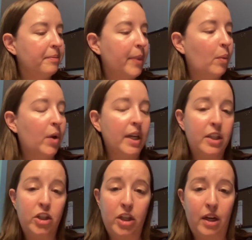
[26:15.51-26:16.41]
But wanted
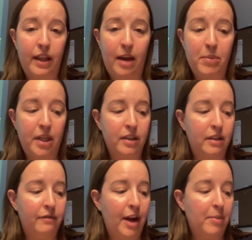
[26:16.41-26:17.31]
to share that because
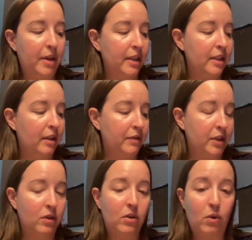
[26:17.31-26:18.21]
the fabric itself
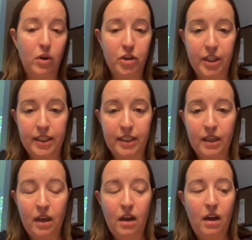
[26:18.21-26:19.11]
is gorgeous.
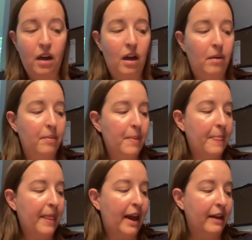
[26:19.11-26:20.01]

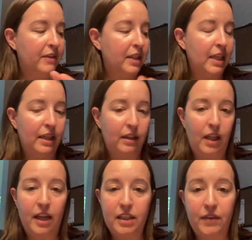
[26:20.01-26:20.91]
I have seen
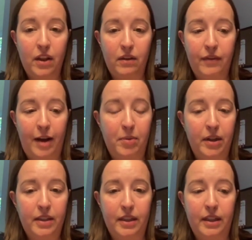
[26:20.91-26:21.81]
lots of other
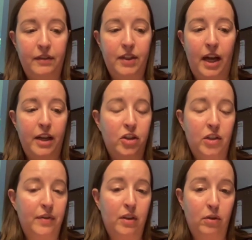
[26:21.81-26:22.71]
fabrics that they've dyed
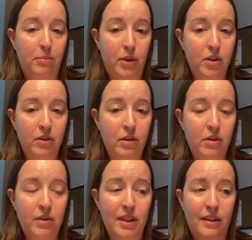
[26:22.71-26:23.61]
just for their own personal
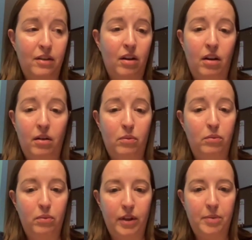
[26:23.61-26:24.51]
use, and they're all
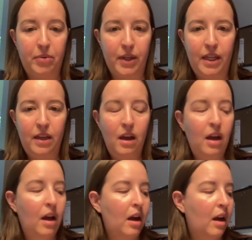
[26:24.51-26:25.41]
really pretty.
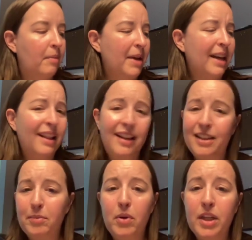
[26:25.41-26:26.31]
And I like
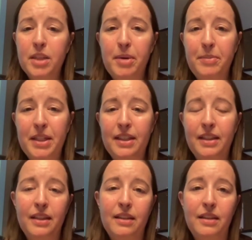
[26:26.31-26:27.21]
supporting small
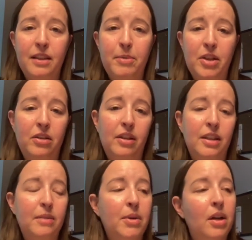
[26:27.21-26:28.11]
businesses, especially
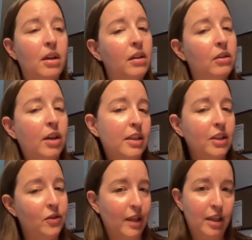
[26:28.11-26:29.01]
small
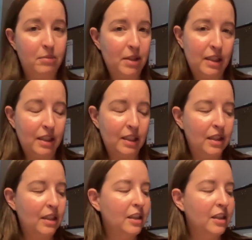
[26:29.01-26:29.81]
cross-stitch related businesses.